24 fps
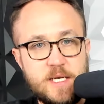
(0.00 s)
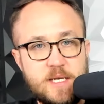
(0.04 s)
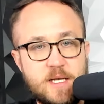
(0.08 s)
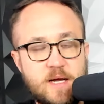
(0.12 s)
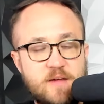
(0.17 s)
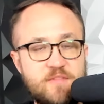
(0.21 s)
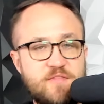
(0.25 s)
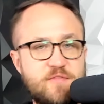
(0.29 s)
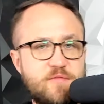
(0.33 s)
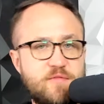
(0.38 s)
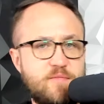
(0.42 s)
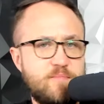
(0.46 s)

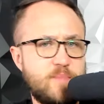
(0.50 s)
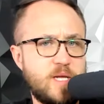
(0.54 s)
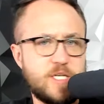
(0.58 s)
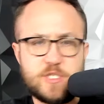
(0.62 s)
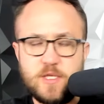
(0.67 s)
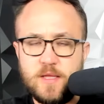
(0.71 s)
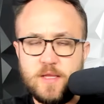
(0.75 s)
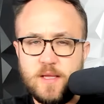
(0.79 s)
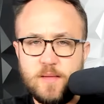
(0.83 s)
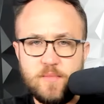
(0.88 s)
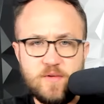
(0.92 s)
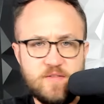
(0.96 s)
I've
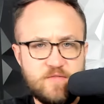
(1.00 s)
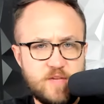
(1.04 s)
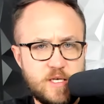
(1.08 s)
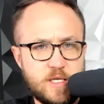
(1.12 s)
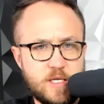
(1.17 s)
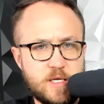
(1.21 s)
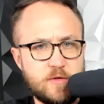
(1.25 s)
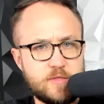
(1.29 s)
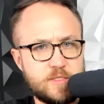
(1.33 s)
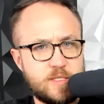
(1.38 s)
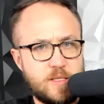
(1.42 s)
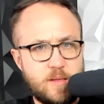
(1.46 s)
mentioned them in
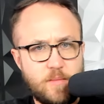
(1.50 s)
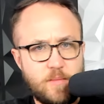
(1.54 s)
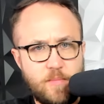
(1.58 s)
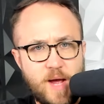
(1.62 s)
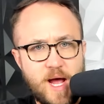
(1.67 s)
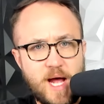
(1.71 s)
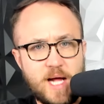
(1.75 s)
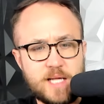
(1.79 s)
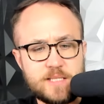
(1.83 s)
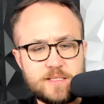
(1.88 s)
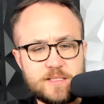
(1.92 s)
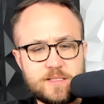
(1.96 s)
videos in the
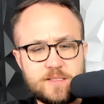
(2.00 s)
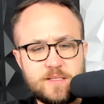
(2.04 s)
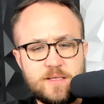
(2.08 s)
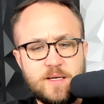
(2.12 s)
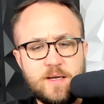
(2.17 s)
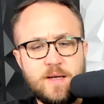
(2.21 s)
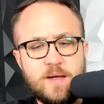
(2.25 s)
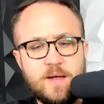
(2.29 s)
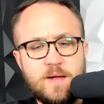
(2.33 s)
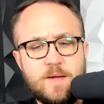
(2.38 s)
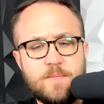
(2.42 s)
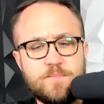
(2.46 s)
past,
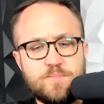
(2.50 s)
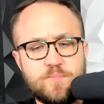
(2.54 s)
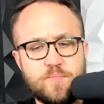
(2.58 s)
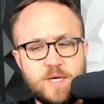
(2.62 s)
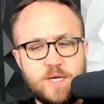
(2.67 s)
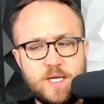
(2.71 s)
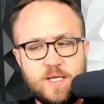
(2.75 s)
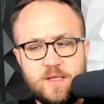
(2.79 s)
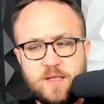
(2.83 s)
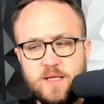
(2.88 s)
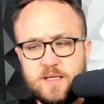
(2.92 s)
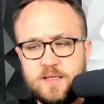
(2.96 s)
but
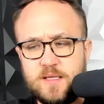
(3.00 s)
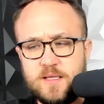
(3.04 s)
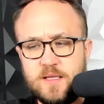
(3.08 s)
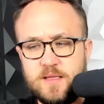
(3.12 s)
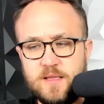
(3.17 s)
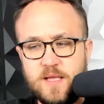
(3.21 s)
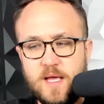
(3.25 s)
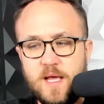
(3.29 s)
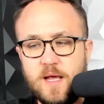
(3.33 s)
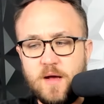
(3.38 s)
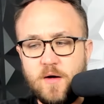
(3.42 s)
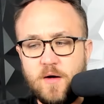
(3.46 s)
I think that
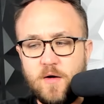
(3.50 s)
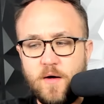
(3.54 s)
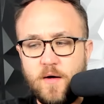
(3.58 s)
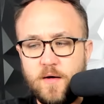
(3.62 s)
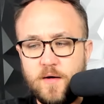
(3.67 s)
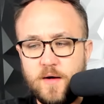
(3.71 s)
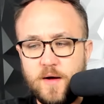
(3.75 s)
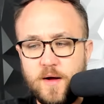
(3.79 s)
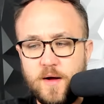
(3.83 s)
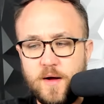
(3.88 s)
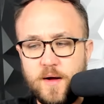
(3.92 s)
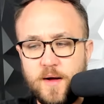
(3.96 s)
they
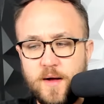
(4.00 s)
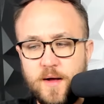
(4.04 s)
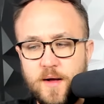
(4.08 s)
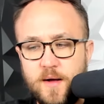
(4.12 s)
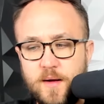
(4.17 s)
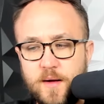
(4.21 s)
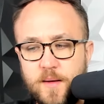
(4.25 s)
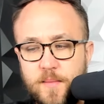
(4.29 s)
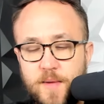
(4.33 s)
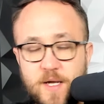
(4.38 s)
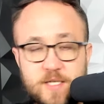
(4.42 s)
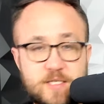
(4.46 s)
are
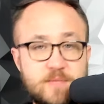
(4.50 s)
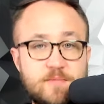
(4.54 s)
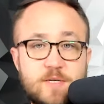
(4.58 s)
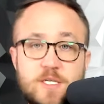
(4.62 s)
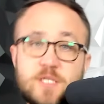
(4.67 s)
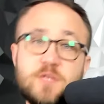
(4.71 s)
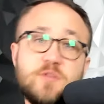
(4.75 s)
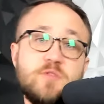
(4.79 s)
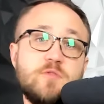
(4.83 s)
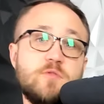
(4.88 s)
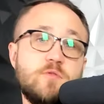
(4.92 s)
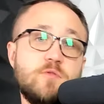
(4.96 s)
about to be
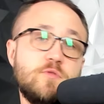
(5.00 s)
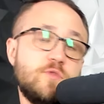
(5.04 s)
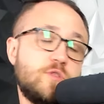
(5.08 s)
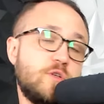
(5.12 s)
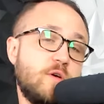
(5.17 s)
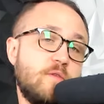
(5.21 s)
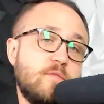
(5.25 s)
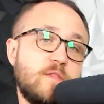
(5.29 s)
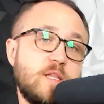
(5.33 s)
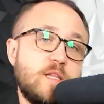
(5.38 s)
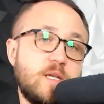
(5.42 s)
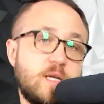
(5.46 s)
huge
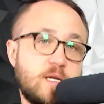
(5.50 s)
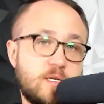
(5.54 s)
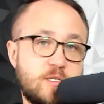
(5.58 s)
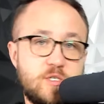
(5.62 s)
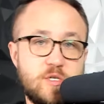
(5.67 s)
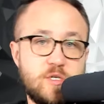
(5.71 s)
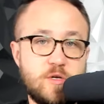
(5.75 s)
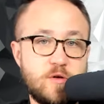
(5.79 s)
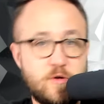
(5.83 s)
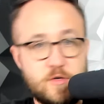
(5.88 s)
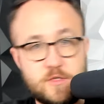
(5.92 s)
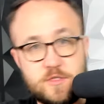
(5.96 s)
over the next
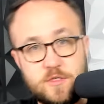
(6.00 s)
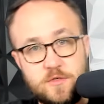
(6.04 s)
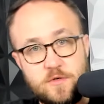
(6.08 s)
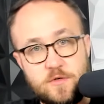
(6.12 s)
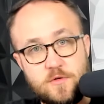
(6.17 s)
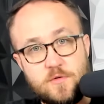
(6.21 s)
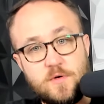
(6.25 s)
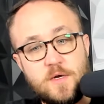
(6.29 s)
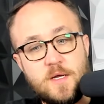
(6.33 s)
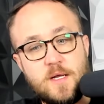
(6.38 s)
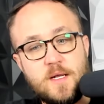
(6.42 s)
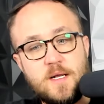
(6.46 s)
year or
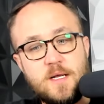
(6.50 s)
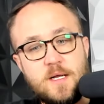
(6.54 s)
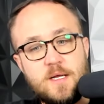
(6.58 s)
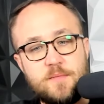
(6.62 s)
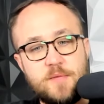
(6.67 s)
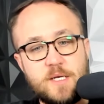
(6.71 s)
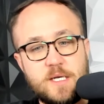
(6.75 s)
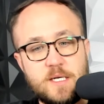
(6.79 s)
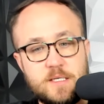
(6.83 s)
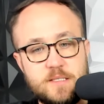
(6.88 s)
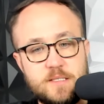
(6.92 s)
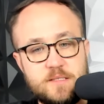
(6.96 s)
two
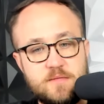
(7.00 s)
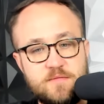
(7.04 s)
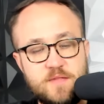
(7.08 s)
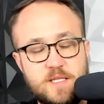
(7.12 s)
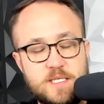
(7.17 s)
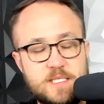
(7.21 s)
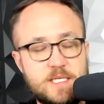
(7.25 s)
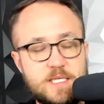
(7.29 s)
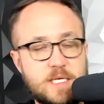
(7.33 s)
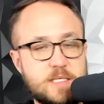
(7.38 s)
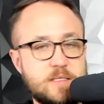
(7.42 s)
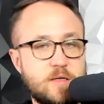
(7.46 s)
because of the
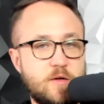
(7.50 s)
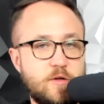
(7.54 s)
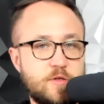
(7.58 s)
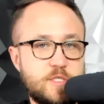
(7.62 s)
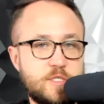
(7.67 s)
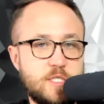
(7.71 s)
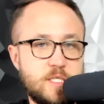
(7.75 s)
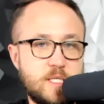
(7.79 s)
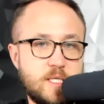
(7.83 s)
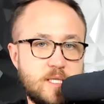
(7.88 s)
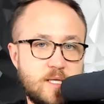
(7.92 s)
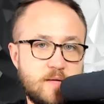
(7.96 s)

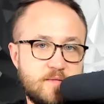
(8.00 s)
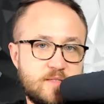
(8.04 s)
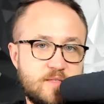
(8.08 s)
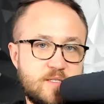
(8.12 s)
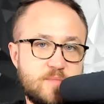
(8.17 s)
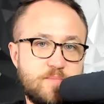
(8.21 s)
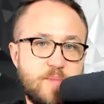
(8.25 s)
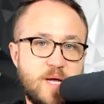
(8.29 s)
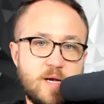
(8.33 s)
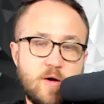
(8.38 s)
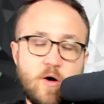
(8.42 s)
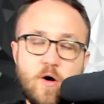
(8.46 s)
technology that they've
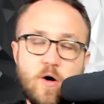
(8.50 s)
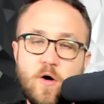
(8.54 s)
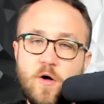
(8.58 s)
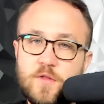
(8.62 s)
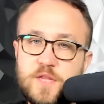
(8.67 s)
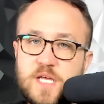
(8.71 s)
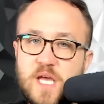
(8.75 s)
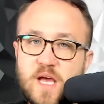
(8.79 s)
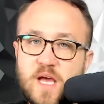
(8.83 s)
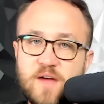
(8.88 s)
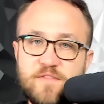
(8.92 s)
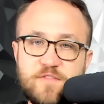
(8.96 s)
spent all
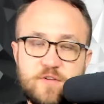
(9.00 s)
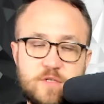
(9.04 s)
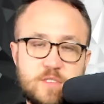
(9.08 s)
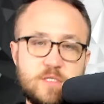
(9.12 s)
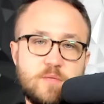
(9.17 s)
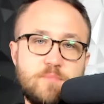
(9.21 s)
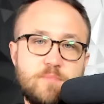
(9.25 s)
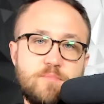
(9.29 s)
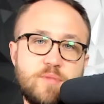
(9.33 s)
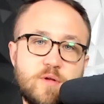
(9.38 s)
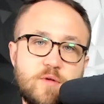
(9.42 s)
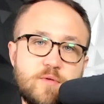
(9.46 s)
the effort
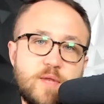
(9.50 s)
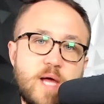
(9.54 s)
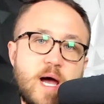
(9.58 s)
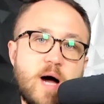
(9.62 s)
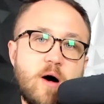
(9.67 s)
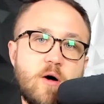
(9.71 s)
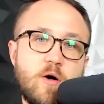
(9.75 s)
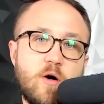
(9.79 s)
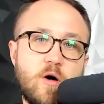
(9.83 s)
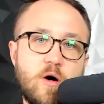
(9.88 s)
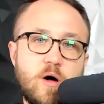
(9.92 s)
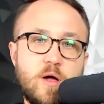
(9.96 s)
to build
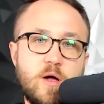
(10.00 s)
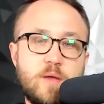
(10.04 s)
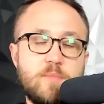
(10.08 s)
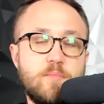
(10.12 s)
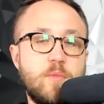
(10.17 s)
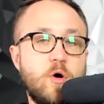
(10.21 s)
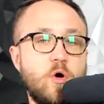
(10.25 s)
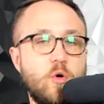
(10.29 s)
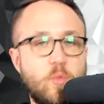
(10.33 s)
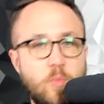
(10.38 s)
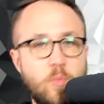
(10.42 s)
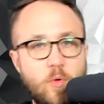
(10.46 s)
out on
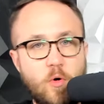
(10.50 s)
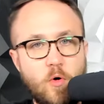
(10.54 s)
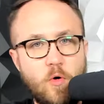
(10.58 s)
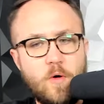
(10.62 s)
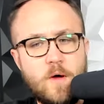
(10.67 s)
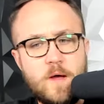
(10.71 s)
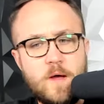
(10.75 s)
mobile.